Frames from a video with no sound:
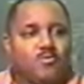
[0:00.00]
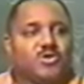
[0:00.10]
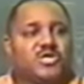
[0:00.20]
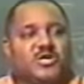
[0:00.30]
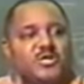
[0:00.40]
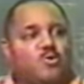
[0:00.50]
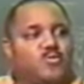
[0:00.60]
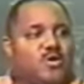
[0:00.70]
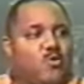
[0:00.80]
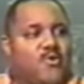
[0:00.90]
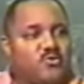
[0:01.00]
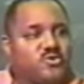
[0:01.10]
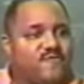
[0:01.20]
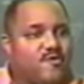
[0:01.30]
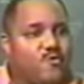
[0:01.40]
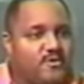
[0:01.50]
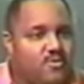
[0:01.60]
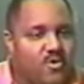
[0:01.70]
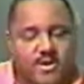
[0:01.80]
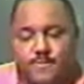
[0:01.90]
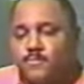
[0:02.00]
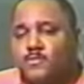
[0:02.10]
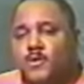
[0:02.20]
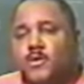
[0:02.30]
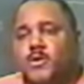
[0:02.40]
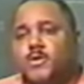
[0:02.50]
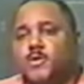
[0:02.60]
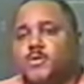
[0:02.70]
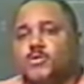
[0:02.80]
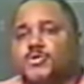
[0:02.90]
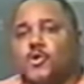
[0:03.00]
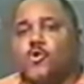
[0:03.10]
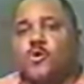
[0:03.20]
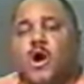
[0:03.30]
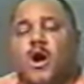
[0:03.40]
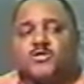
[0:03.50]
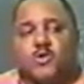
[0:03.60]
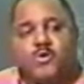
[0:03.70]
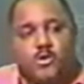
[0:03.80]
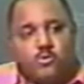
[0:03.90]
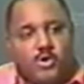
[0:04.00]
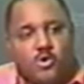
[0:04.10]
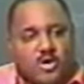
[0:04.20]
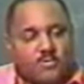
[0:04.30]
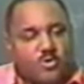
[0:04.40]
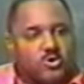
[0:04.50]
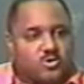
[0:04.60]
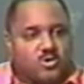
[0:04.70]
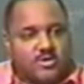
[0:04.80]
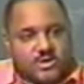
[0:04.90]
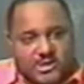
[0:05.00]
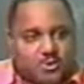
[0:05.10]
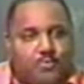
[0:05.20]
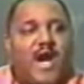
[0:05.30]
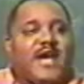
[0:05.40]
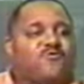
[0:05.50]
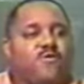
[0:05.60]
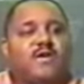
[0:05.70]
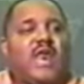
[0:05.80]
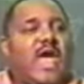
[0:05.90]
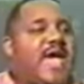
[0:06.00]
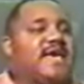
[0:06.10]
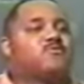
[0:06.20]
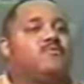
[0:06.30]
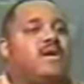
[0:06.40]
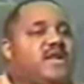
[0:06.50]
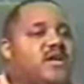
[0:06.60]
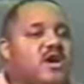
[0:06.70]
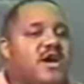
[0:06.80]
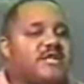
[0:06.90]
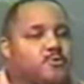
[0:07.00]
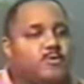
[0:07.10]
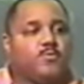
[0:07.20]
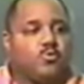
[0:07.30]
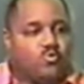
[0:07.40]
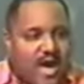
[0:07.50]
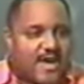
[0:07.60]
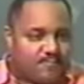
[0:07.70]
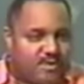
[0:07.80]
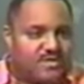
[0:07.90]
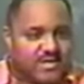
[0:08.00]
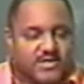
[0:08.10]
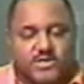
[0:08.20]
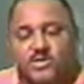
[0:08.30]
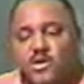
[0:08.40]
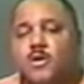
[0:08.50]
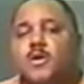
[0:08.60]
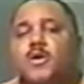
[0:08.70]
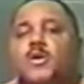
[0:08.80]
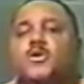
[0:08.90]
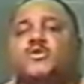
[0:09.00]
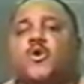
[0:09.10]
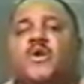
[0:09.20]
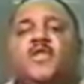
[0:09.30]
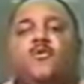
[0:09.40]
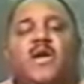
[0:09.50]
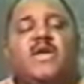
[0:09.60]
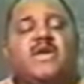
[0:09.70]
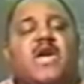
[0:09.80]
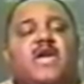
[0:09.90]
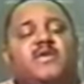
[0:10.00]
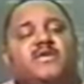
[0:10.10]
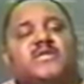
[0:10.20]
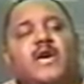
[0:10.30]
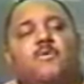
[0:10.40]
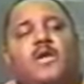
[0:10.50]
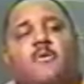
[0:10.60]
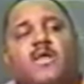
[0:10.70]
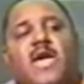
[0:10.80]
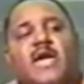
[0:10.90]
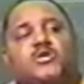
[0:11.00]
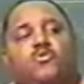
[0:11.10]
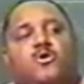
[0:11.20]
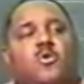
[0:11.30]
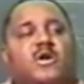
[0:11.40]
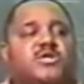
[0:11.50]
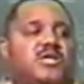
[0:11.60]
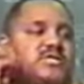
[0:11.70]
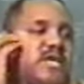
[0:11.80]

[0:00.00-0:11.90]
When this shit's supposed to be going on till 4 in the morning. So, uh, so we, we hook up those the spots from the last remaining conscious people who got a business and stuff. So anyway, he came and he said, well, I want to ask you a question.